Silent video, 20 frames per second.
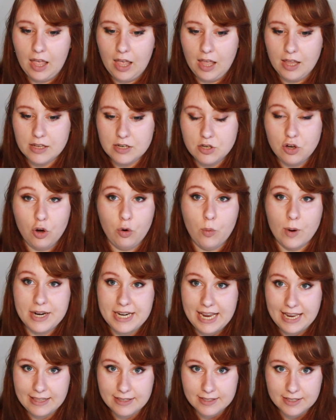And no
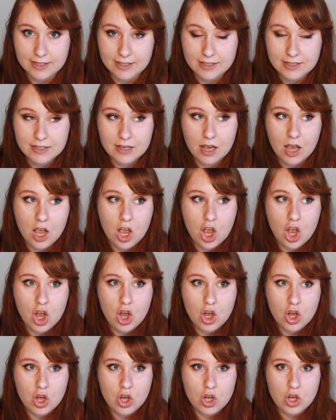one answers.
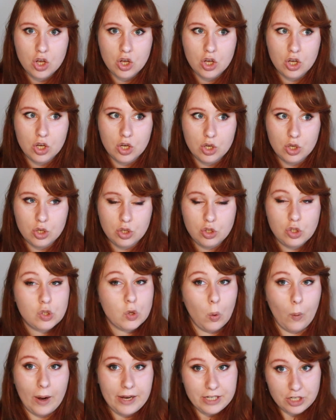
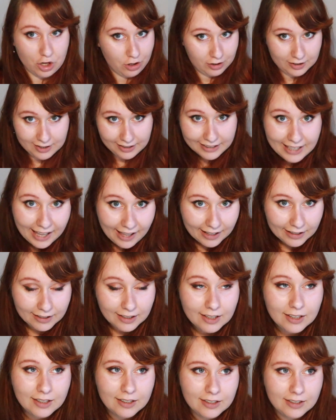So I knock
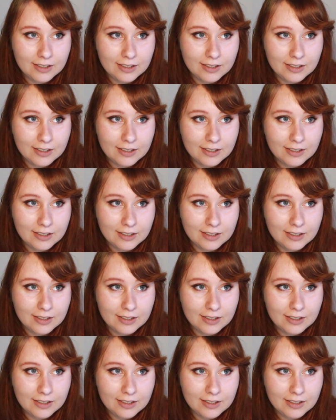again.